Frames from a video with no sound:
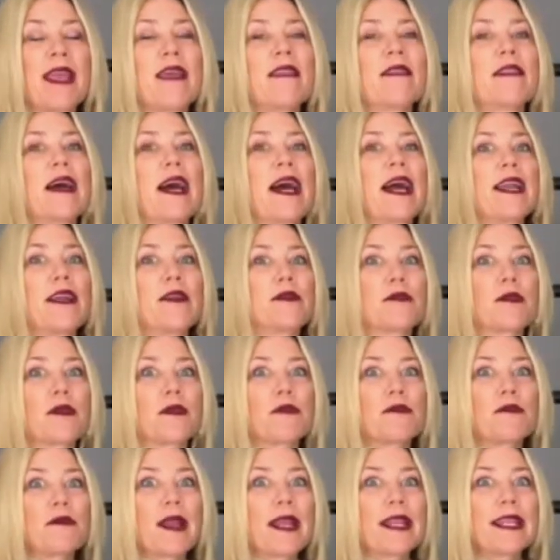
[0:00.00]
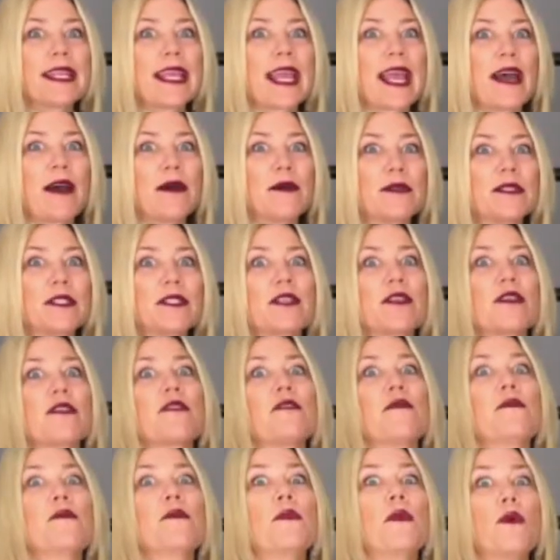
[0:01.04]
The higher the thread count,
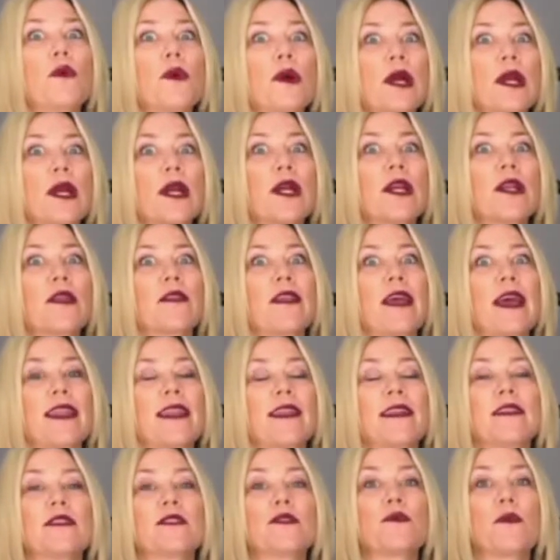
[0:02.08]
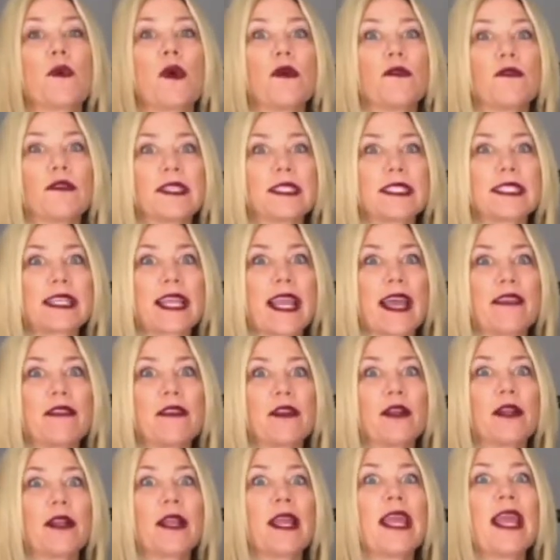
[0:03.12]
the more that it is woven
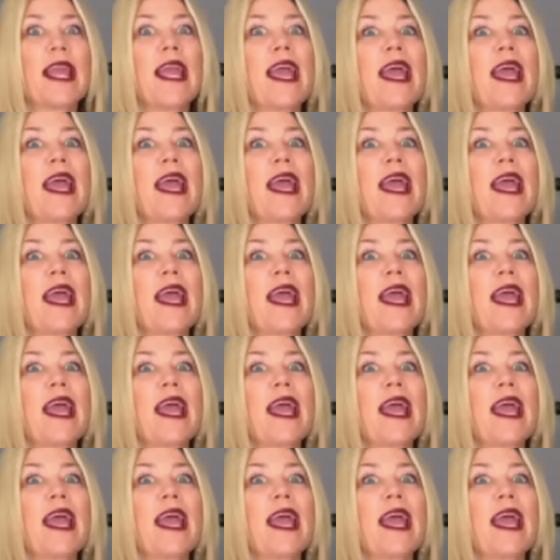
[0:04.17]
together,